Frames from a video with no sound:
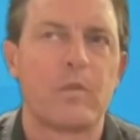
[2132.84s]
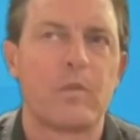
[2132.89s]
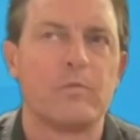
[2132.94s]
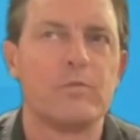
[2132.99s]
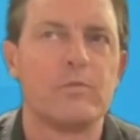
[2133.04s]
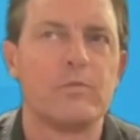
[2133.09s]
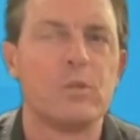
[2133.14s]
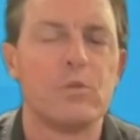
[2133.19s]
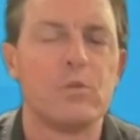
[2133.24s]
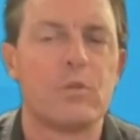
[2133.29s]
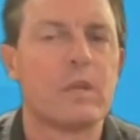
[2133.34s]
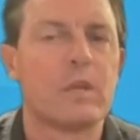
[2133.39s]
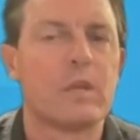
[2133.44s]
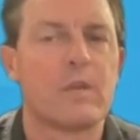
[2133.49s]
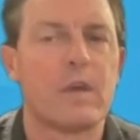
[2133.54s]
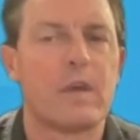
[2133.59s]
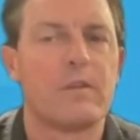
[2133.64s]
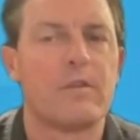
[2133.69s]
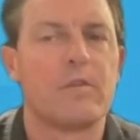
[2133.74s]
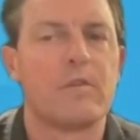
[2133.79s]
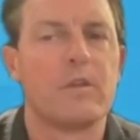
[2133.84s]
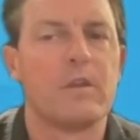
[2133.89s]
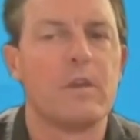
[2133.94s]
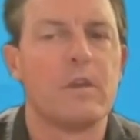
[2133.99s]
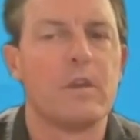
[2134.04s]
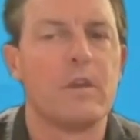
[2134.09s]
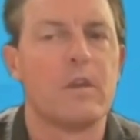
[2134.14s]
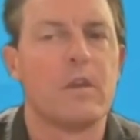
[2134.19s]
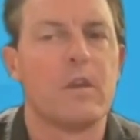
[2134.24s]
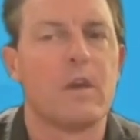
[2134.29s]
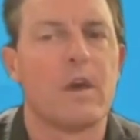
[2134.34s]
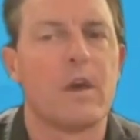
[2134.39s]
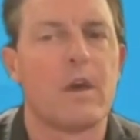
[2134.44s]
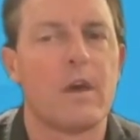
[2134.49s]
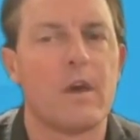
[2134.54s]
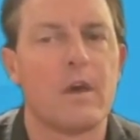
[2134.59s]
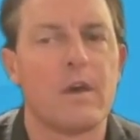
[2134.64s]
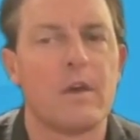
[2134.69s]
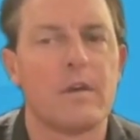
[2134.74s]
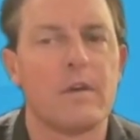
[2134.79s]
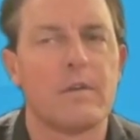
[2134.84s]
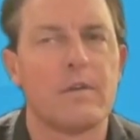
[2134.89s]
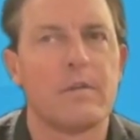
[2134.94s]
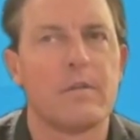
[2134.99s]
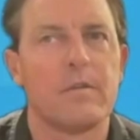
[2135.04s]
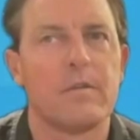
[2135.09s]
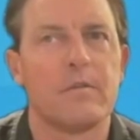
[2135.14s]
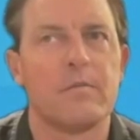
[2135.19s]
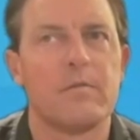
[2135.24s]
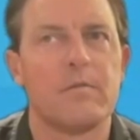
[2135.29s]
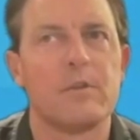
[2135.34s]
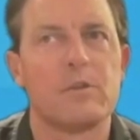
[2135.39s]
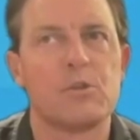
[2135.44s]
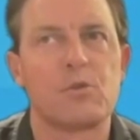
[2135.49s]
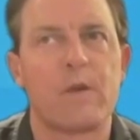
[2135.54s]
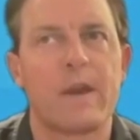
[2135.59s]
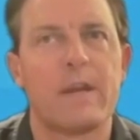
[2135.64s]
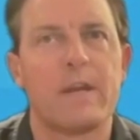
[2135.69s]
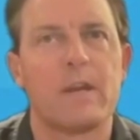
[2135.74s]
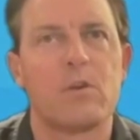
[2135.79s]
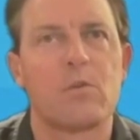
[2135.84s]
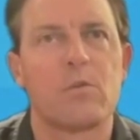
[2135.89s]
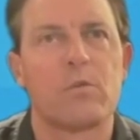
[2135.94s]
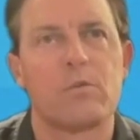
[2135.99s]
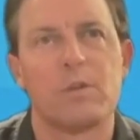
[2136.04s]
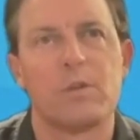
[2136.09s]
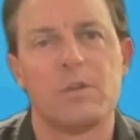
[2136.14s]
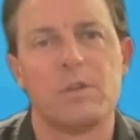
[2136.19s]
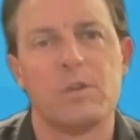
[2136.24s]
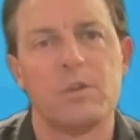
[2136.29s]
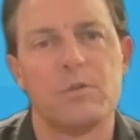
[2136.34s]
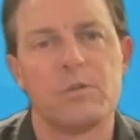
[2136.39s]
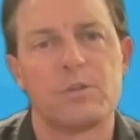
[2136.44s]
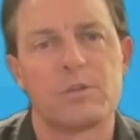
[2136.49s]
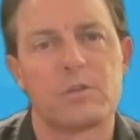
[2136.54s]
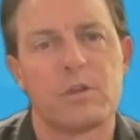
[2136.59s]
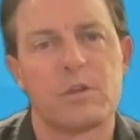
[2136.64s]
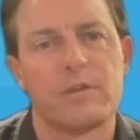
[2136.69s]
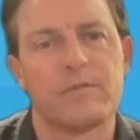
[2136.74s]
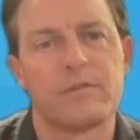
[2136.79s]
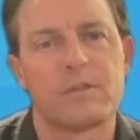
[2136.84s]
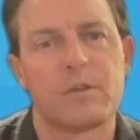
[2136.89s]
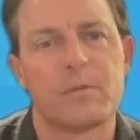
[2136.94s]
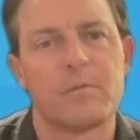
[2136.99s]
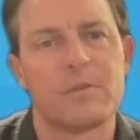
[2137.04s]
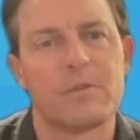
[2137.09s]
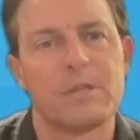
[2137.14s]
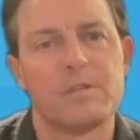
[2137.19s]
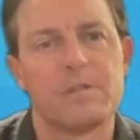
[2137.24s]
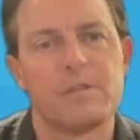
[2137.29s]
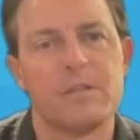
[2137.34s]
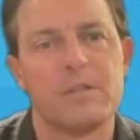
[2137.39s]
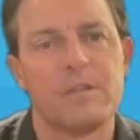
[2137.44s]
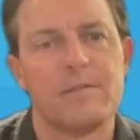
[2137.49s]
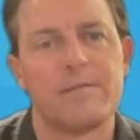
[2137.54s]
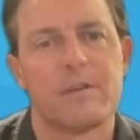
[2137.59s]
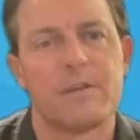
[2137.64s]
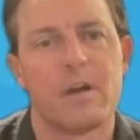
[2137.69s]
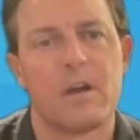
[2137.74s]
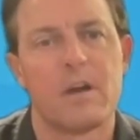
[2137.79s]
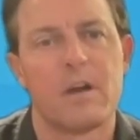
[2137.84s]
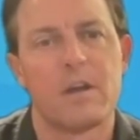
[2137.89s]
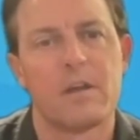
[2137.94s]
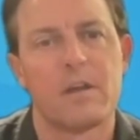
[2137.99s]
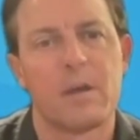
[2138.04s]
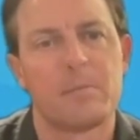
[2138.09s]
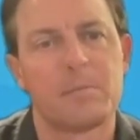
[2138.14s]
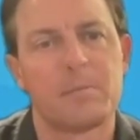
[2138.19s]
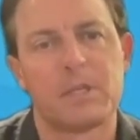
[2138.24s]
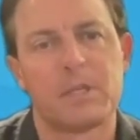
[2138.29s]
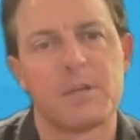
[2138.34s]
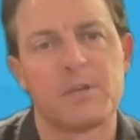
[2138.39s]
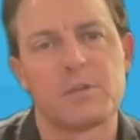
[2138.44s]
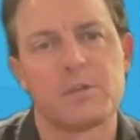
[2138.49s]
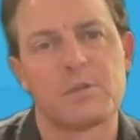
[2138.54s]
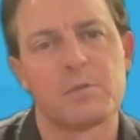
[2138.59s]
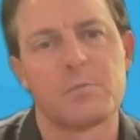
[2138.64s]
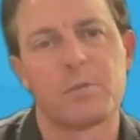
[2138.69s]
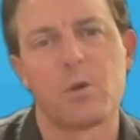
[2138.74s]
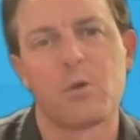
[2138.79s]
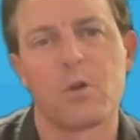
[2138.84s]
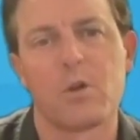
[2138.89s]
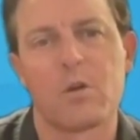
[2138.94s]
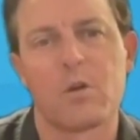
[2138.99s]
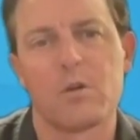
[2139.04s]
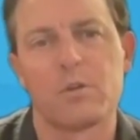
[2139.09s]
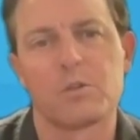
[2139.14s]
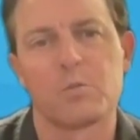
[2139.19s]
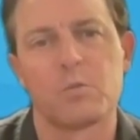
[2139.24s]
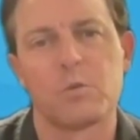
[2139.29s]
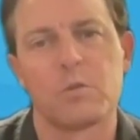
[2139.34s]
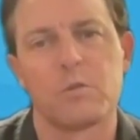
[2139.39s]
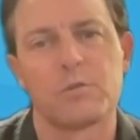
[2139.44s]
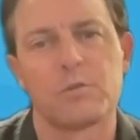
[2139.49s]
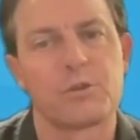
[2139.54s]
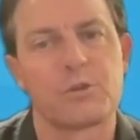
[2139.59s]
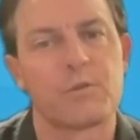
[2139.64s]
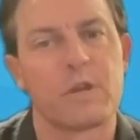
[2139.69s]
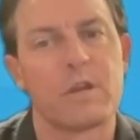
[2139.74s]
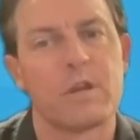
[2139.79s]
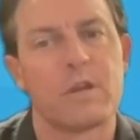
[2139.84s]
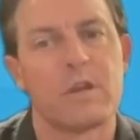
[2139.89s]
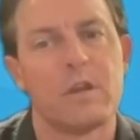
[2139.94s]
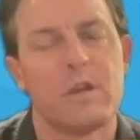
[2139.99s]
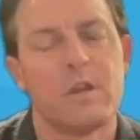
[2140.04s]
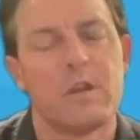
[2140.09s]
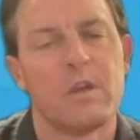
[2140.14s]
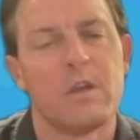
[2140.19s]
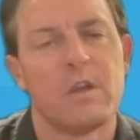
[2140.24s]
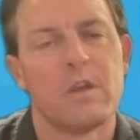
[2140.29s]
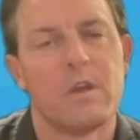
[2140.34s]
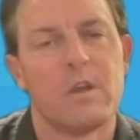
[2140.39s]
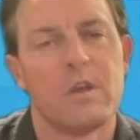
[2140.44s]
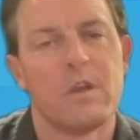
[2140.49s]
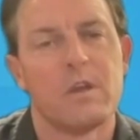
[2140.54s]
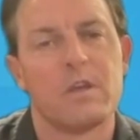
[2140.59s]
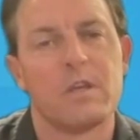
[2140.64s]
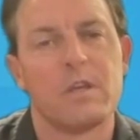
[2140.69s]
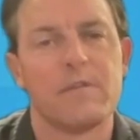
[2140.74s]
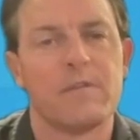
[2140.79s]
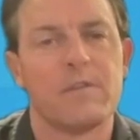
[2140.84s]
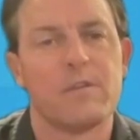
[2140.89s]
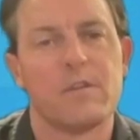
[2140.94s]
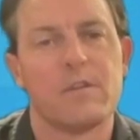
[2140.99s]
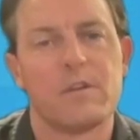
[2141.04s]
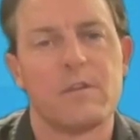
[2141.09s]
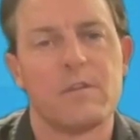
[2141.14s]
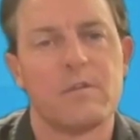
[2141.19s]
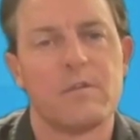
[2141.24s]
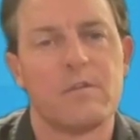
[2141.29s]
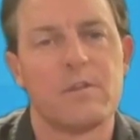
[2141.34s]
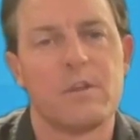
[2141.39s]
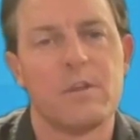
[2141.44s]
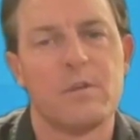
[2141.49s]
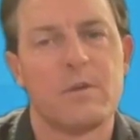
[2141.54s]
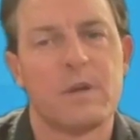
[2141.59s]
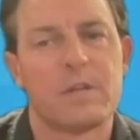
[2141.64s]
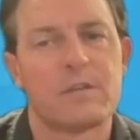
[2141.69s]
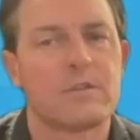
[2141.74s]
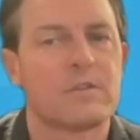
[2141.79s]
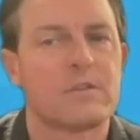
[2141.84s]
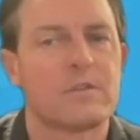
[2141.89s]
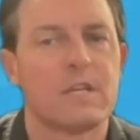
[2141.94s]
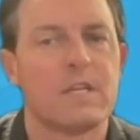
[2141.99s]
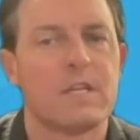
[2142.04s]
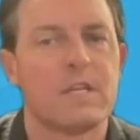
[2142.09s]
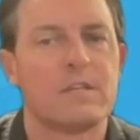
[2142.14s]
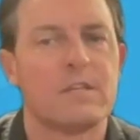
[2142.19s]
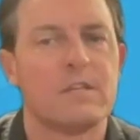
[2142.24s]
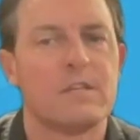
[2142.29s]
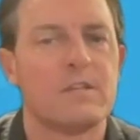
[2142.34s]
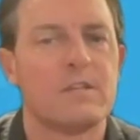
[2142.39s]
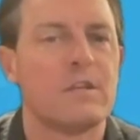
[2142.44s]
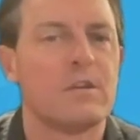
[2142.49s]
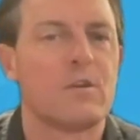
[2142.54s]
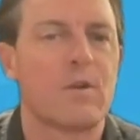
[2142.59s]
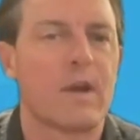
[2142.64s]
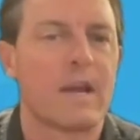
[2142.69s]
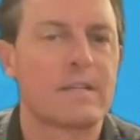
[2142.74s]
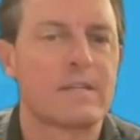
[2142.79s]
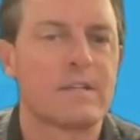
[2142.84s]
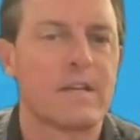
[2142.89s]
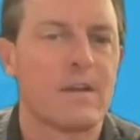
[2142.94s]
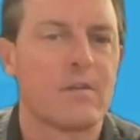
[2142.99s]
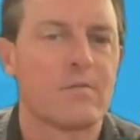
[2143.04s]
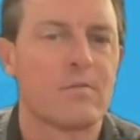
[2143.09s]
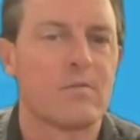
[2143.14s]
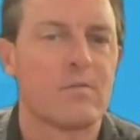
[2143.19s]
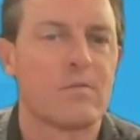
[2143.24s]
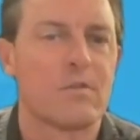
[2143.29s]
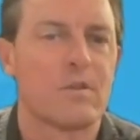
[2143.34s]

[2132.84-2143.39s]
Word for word: do you think that the uh, the trading or the use of some of these DeFi applications and protocols will shrink, given the the U.S. SEC crackdown,